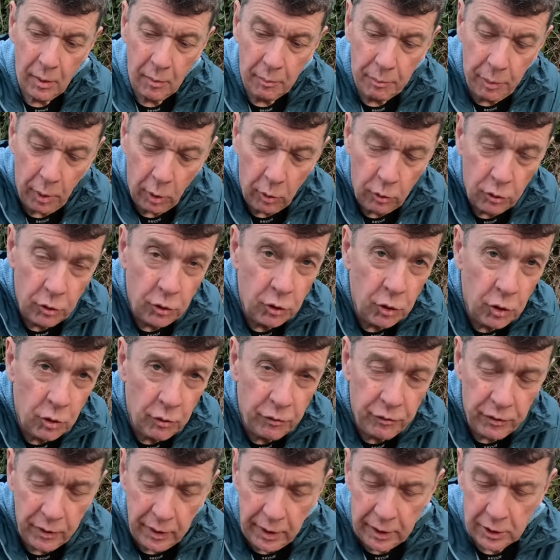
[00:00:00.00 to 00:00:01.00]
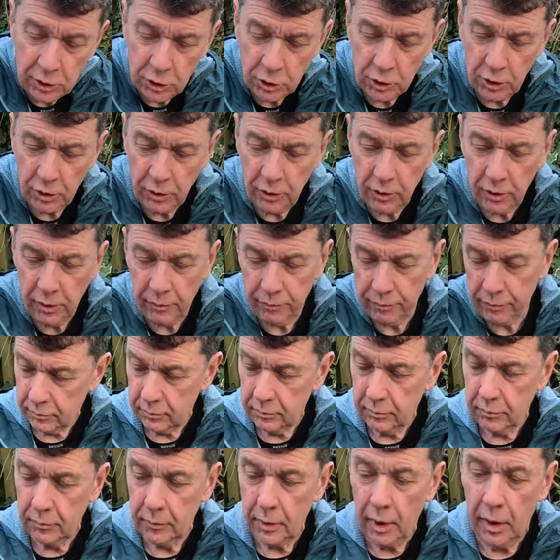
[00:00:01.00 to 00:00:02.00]
both new for this year.
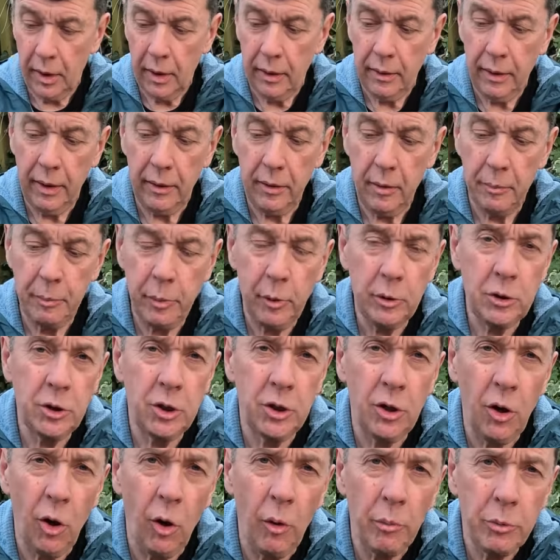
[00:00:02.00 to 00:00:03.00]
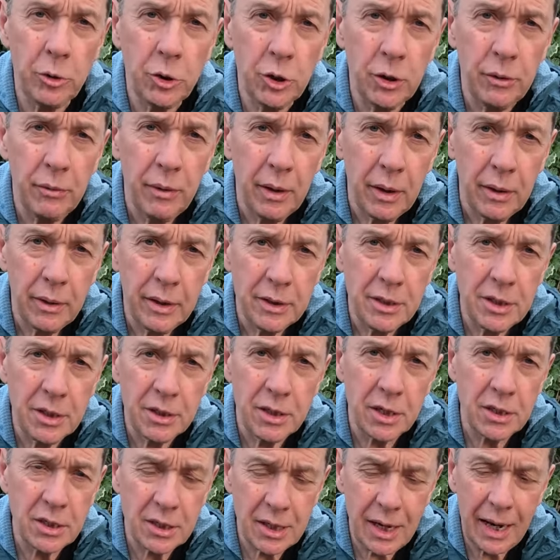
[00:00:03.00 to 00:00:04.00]
Then the budget option, this
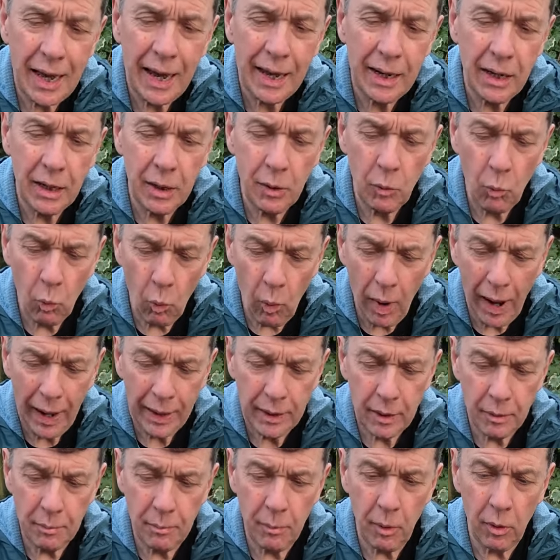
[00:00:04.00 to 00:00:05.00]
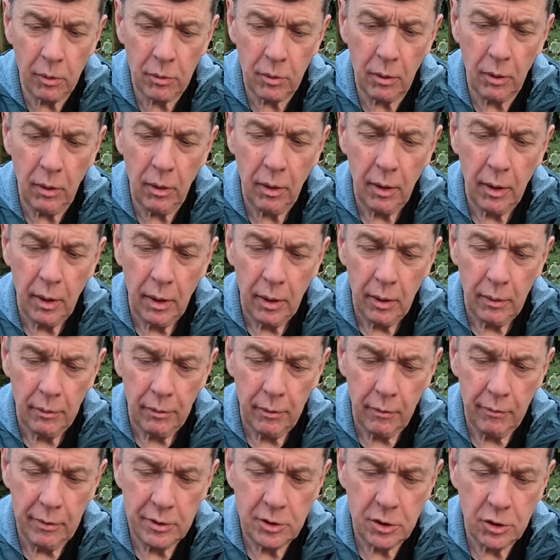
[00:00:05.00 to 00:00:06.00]
is a slightly wider model.
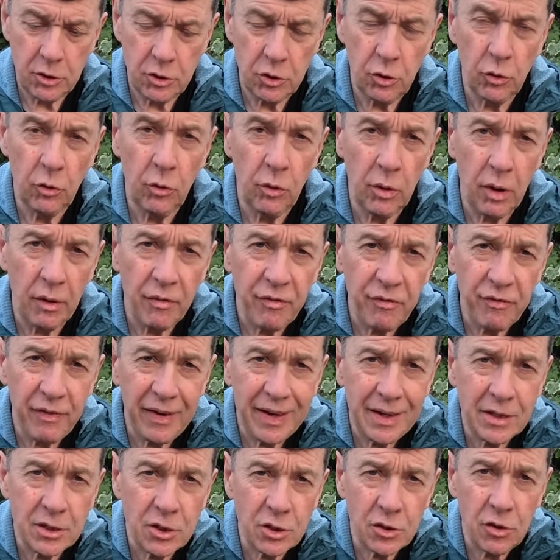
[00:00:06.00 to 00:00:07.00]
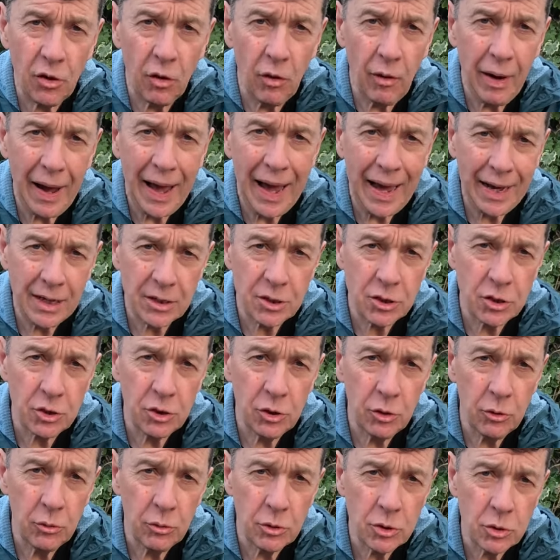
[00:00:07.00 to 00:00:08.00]
There is a taller Fixtor
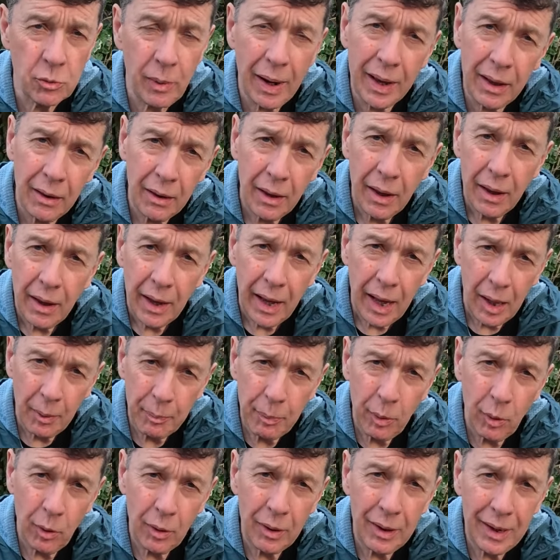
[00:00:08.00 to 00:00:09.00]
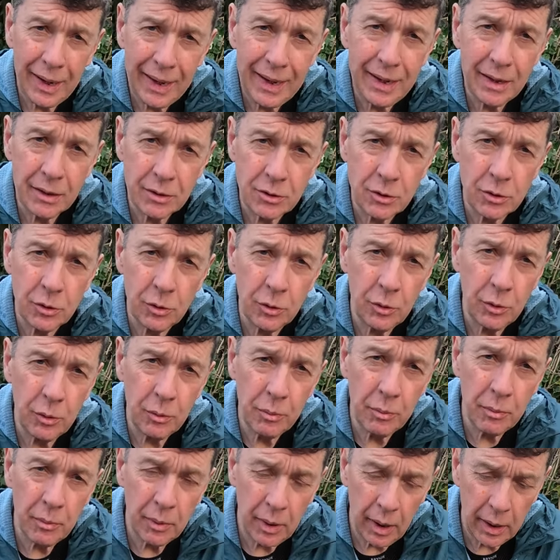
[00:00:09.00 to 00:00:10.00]
X2 as well. I'll put a link to
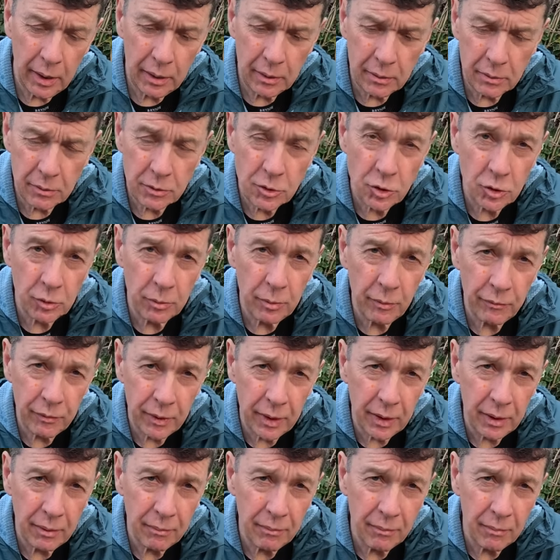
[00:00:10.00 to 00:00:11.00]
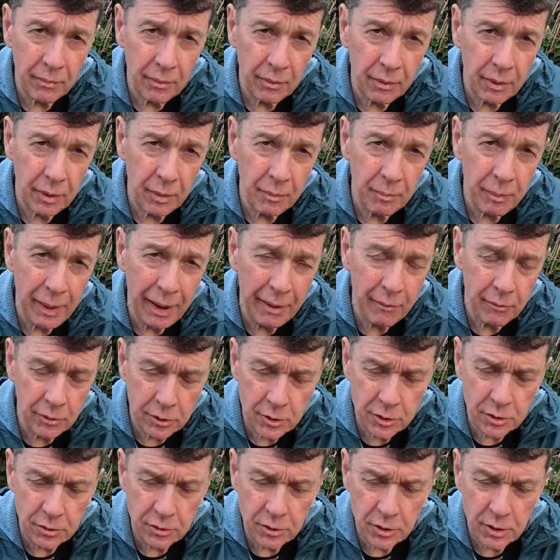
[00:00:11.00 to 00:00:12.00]
some of the
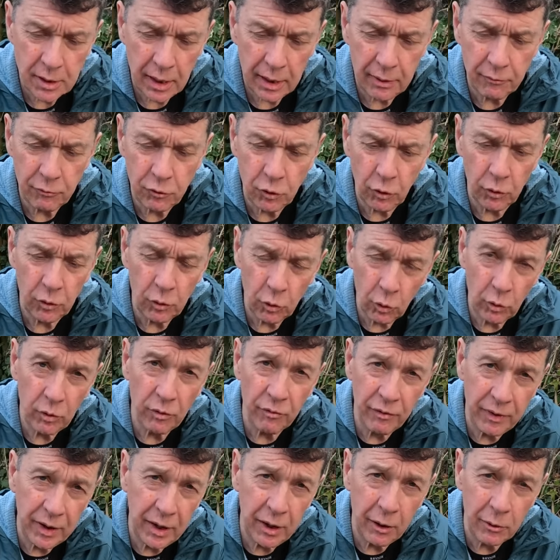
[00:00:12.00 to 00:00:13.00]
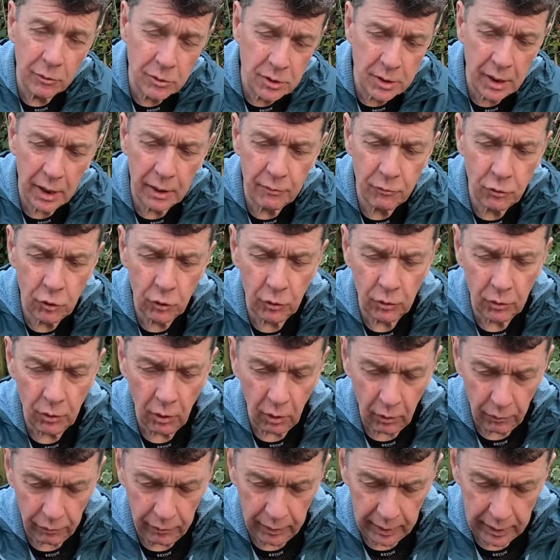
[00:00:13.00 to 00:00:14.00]
comparisons I've done, or the videos I've done
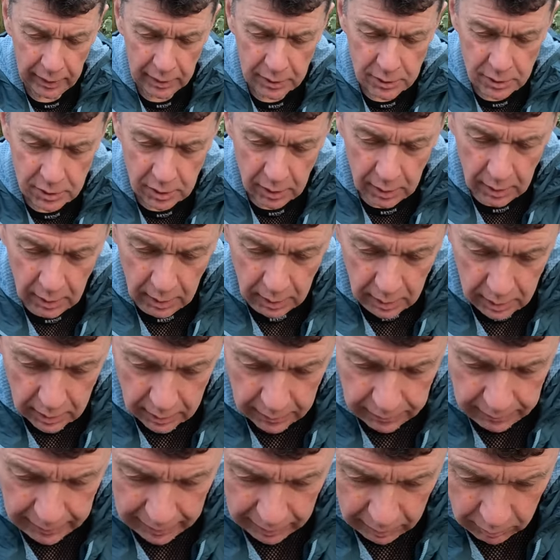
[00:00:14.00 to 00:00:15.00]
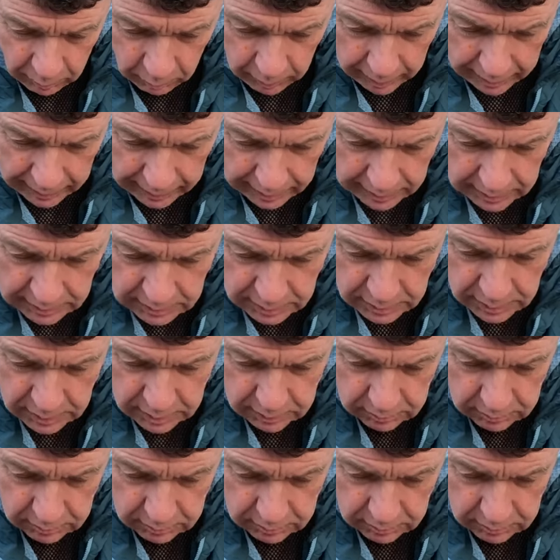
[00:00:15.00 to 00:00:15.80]
on these, and that weighs